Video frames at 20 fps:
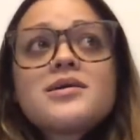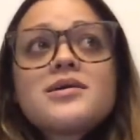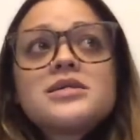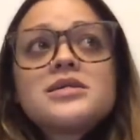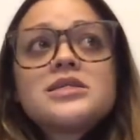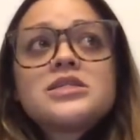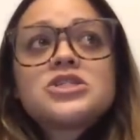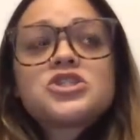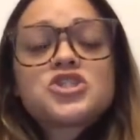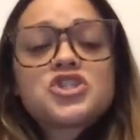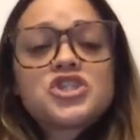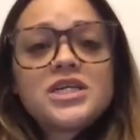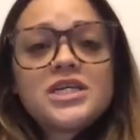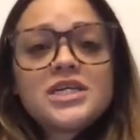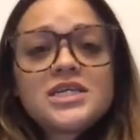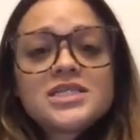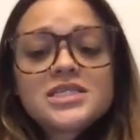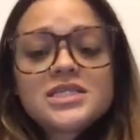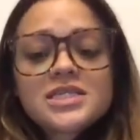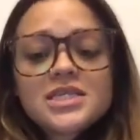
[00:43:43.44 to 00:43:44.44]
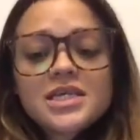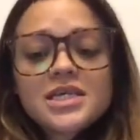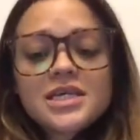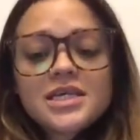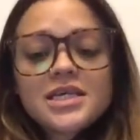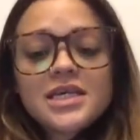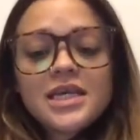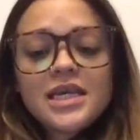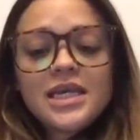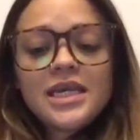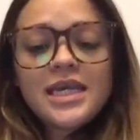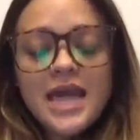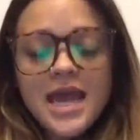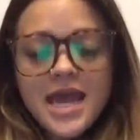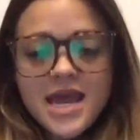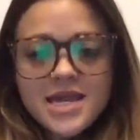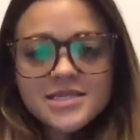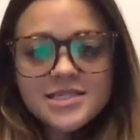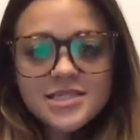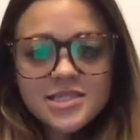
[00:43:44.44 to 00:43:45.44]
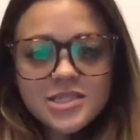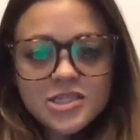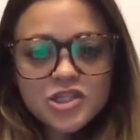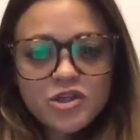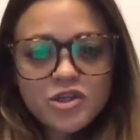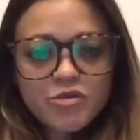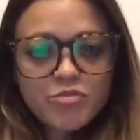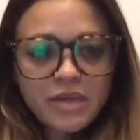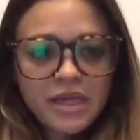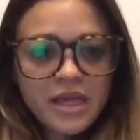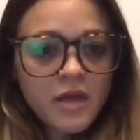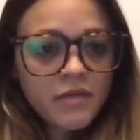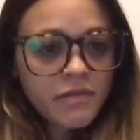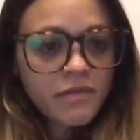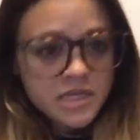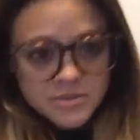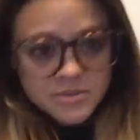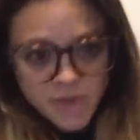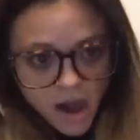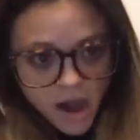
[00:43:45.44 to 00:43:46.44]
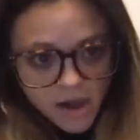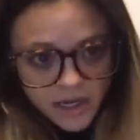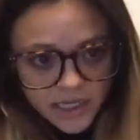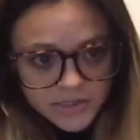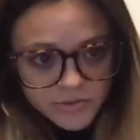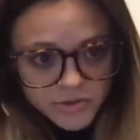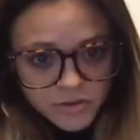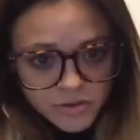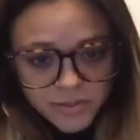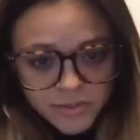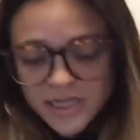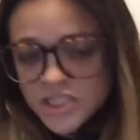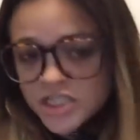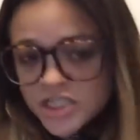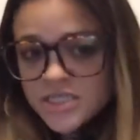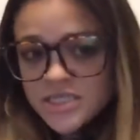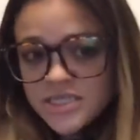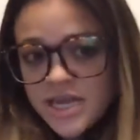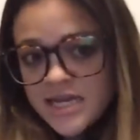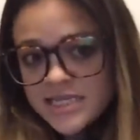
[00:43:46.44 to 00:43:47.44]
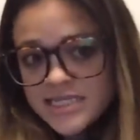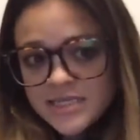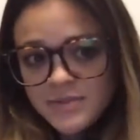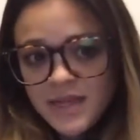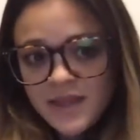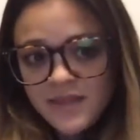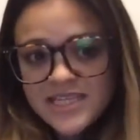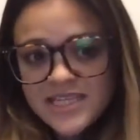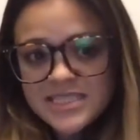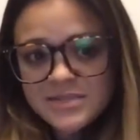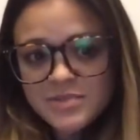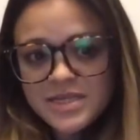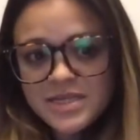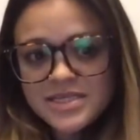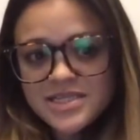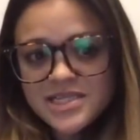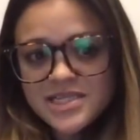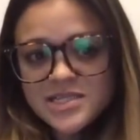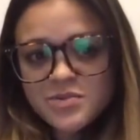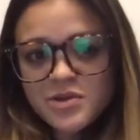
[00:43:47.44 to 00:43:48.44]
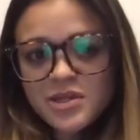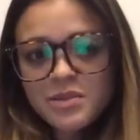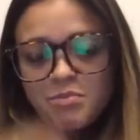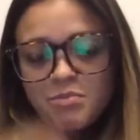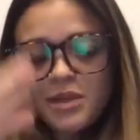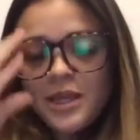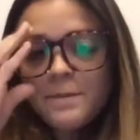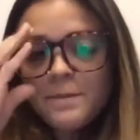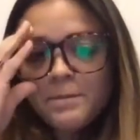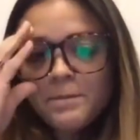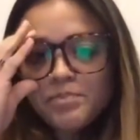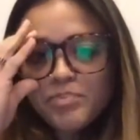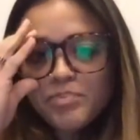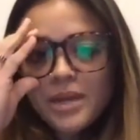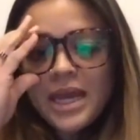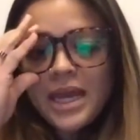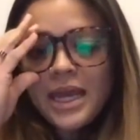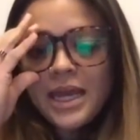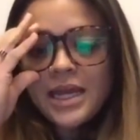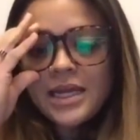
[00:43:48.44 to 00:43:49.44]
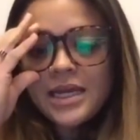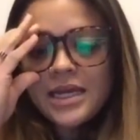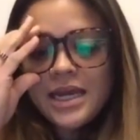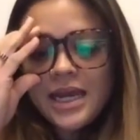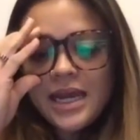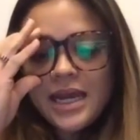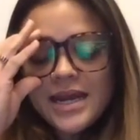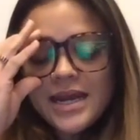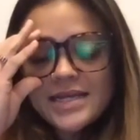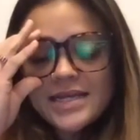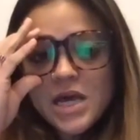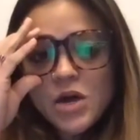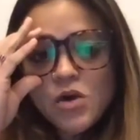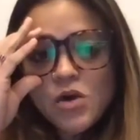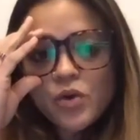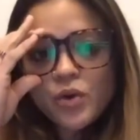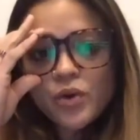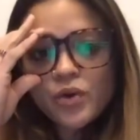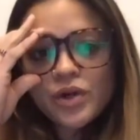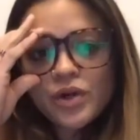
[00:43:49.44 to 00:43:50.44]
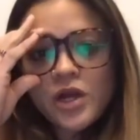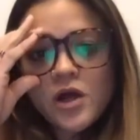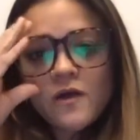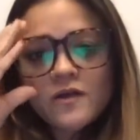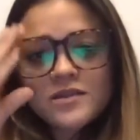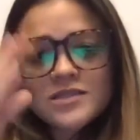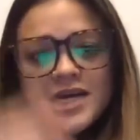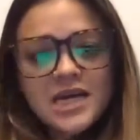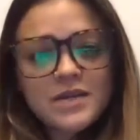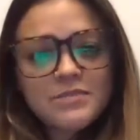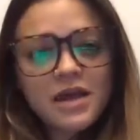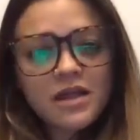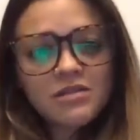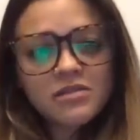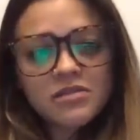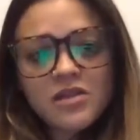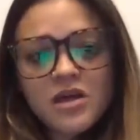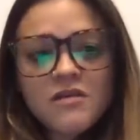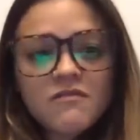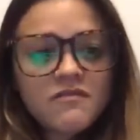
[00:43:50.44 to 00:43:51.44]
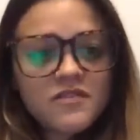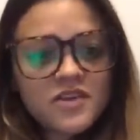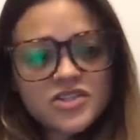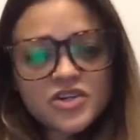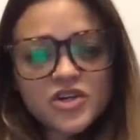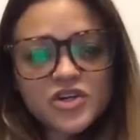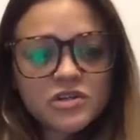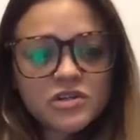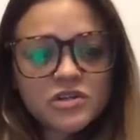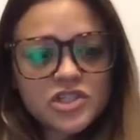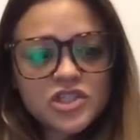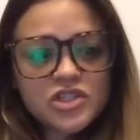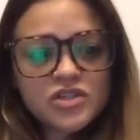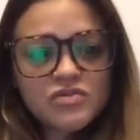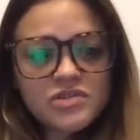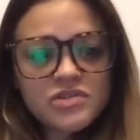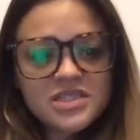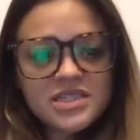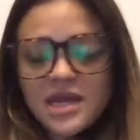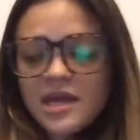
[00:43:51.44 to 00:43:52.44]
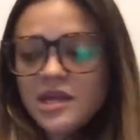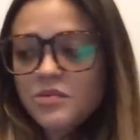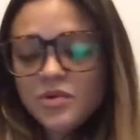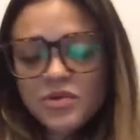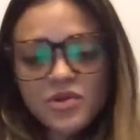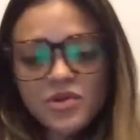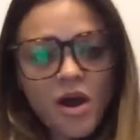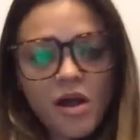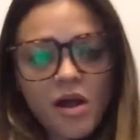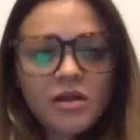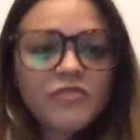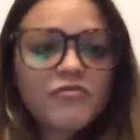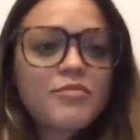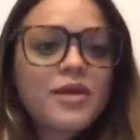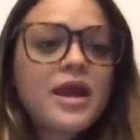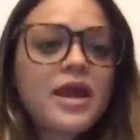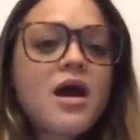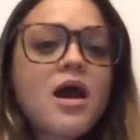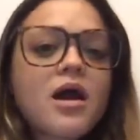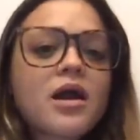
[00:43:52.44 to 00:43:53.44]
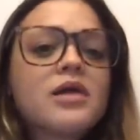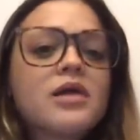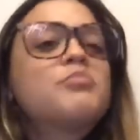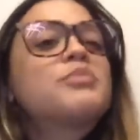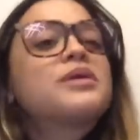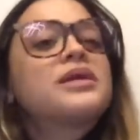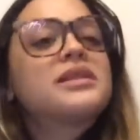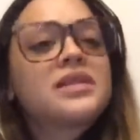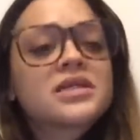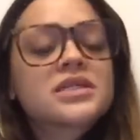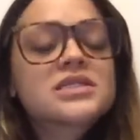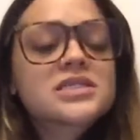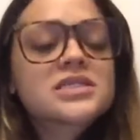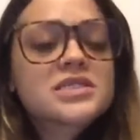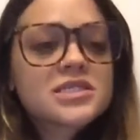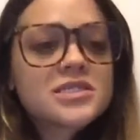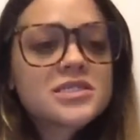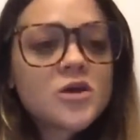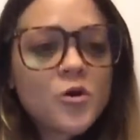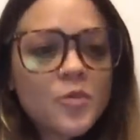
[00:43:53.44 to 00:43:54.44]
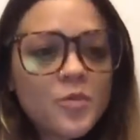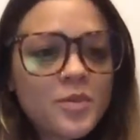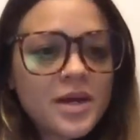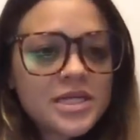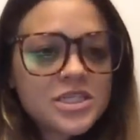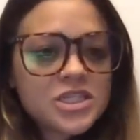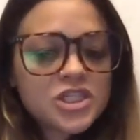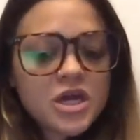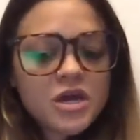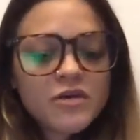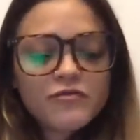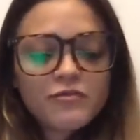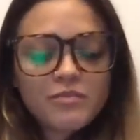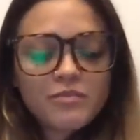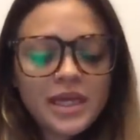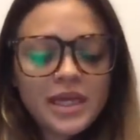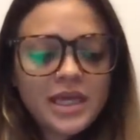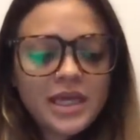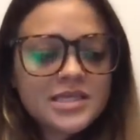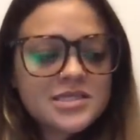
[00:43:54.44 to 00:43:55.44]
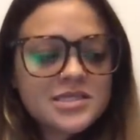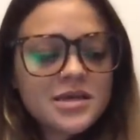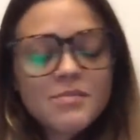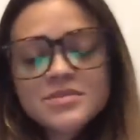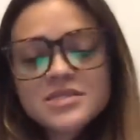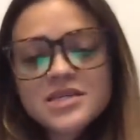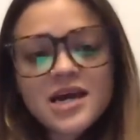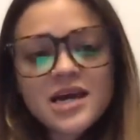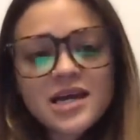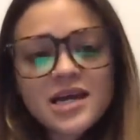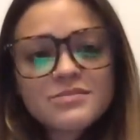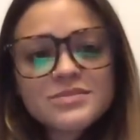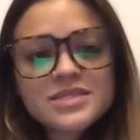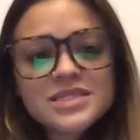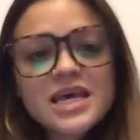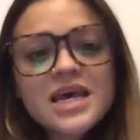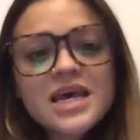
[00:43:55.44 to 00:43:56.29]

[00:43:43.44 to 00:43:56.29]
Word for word: she's yet to be on these products with me. She's yet to be in this business with me. And and I tell Kourtney all the time, I love this girl to death with all of my heart, but there's so much of me sometimes